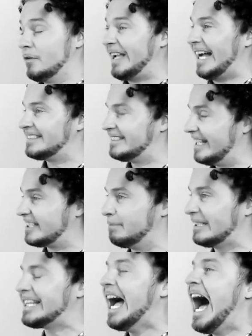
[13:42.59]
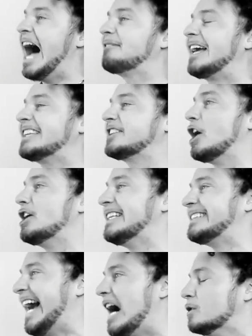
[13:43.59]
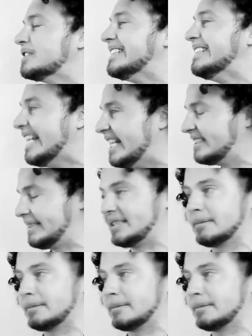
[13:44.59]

You've got 6 months. I've got 30,000 years.